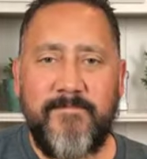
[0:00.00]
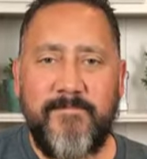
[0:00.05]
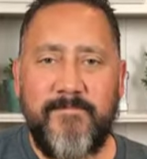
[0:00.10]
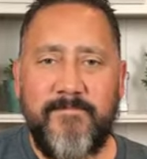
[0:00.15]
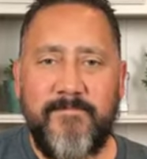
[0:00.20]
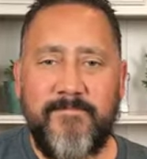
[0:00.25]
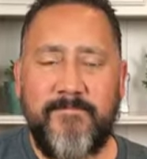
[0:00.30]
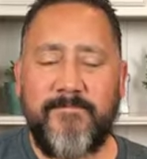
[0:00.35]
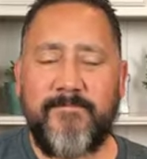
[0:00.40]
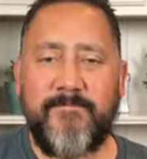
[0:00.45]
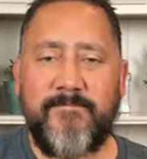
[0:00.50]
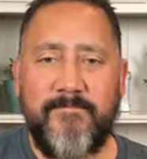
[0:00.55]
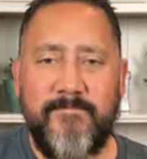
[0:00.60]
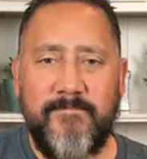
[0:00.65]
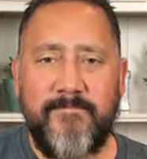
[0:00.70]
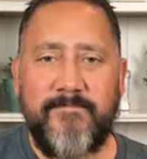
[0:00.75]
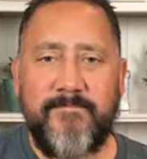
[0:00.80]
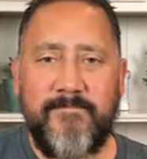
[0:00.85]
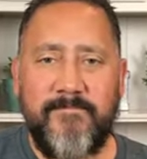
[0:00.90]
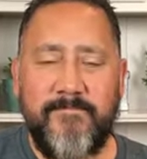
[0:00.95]
Hmm.
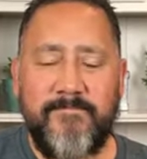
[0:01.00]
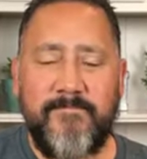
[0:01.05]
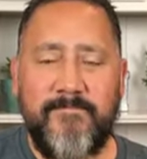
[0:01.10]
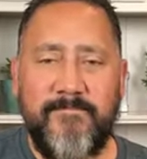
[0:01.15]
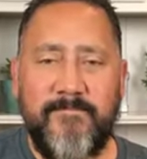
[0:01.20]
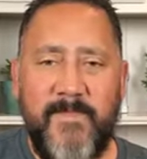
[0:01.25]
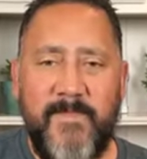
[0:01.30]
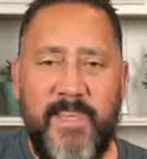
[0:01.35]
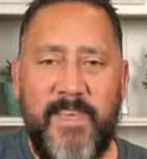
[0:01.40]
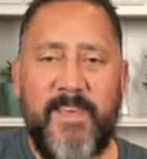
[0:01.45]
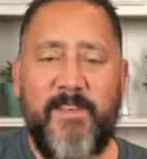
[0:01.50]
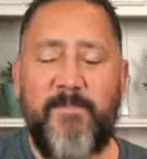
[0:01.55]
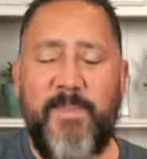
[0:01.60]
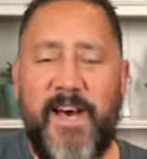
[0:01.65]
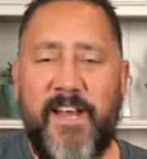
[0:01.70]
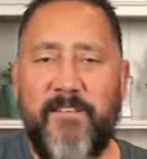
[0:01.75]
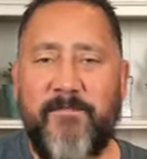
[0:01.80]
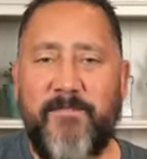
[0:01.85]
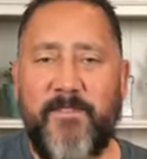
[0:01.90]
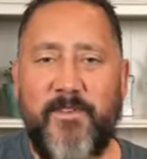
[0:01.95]
Think
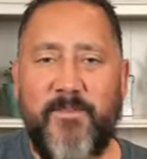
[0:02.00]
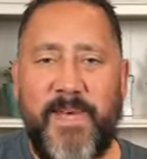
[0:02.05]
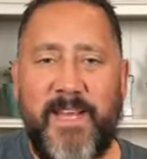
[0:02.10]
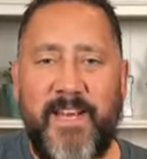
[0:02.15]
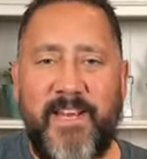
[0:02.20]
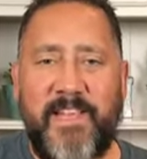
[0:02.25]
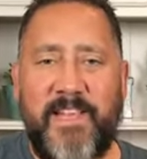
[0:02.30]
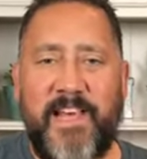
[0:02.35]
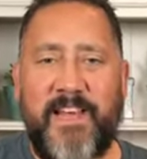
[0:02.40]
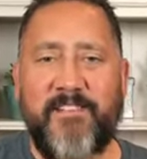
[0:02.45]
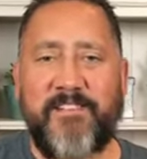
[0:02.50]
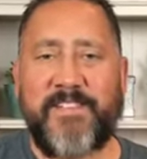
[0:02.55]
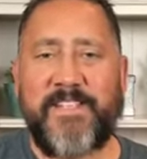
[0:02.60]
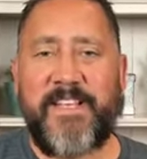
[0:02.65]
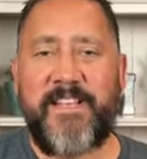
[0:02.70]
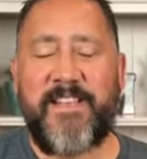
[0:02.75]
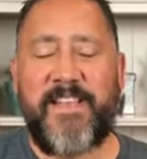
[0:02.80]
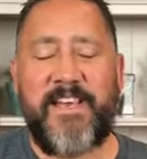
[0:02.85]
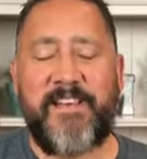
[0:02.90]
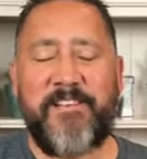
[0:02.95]
about it for a minute. Let
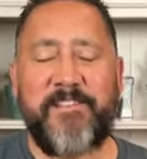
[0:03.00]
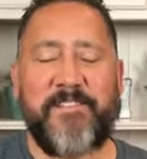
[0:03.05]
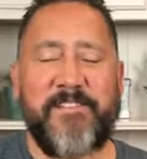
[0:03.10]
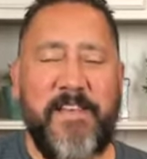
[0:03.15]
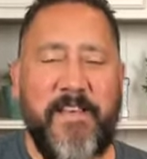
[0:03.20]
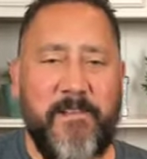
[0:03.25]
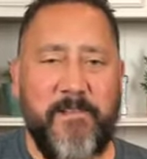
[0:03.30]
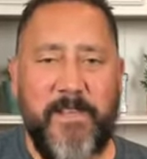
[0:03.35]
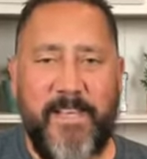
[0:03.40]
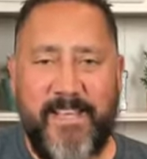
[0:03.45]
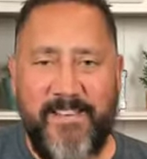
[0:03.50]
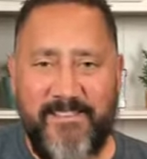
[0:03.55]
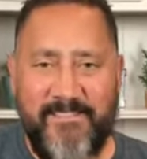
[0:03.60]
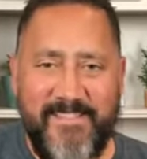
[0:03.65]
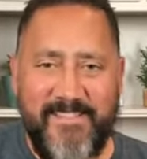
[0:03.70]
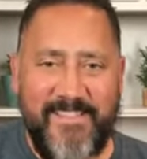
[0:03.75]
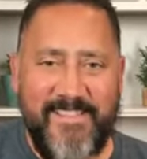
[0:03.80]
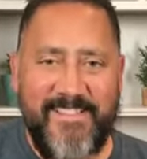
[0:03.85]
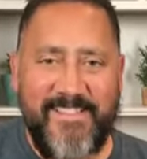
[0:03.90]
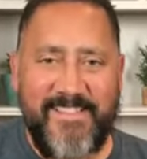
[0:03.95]
us let it settle in.
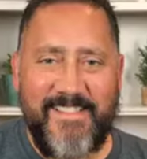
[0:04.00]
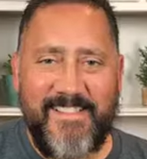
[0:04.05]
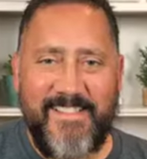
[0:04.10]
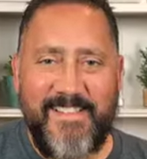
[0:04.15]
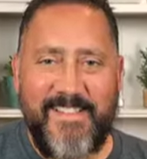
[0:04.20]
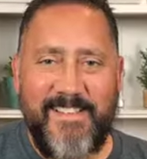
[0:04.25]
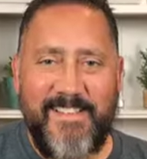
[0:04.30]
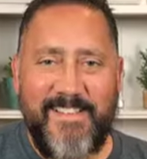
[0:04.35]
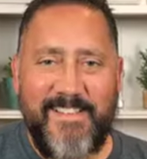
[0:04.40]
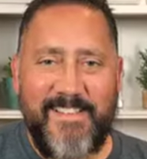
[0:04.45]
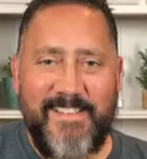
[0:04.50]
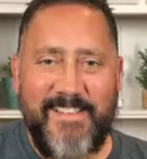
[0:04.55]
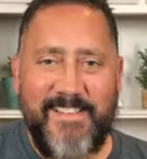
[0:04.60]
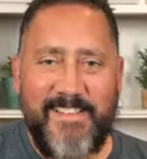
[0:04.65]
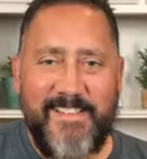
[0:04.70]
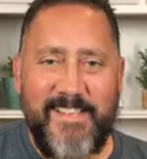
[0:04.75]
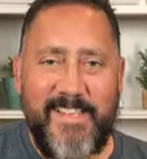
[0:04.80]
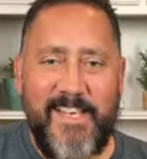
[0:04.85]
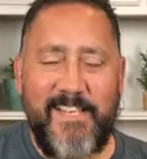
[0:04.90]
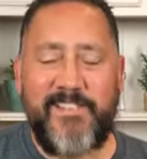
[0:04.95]

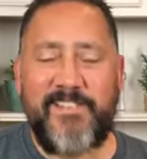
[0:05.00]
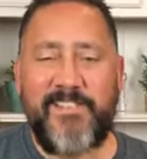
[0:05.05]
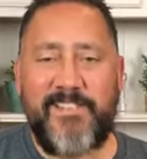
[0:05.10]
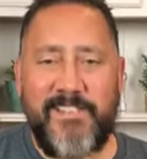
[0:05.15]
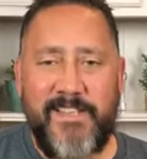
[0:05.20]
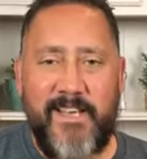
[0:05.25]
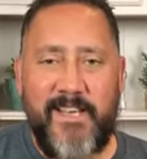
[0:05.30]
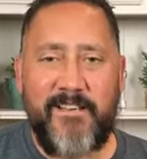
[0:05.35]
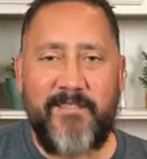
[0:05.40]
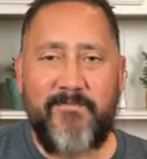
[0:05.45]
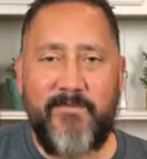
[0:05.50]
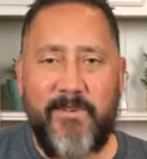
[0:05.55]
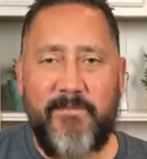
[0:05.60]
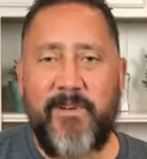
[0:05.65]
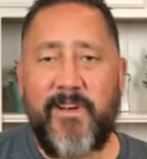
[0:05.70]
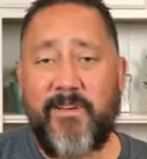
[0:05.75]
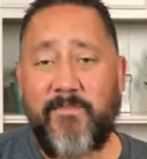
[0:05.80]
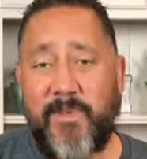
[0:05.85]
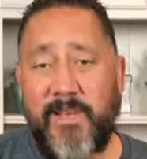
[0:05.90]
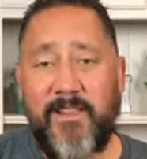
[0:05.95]
They just said we
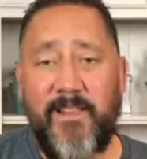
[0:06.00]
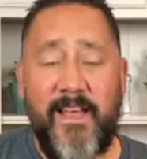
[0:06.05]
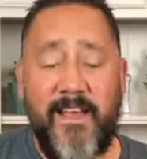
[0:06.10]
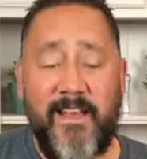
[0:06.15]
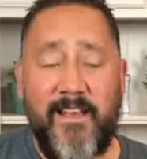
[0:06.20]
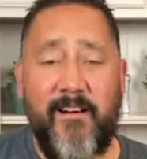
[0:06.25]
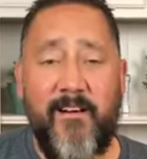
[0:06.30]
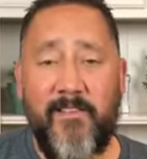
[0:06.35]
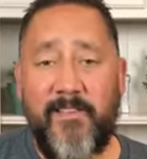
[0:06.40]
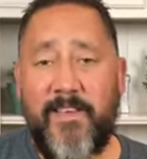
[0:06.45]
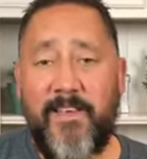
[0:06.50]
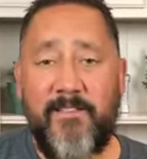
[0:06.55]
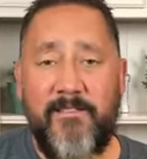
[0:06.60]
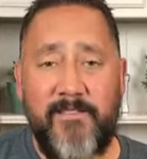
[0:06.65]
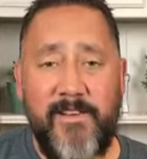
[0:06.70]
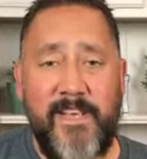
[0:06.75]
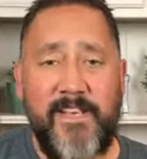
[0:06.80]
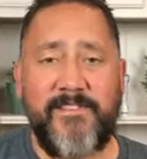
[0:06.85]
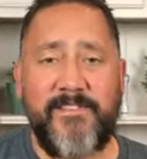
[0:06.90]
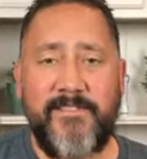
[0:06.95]
want to be like all the other
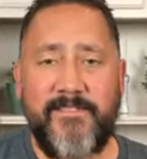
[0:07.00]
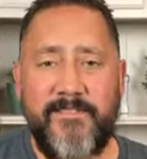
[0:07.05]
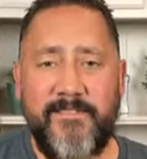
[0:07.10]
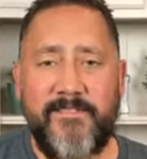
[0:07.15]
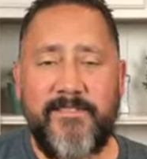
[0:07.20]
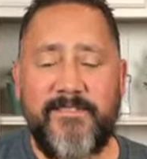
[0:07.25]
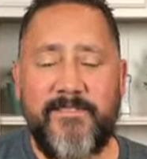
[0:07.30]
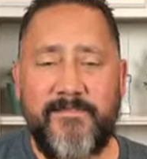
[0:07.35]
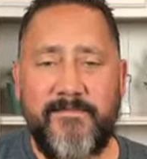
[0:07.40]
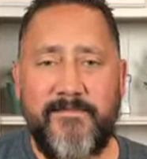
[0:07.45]
nations.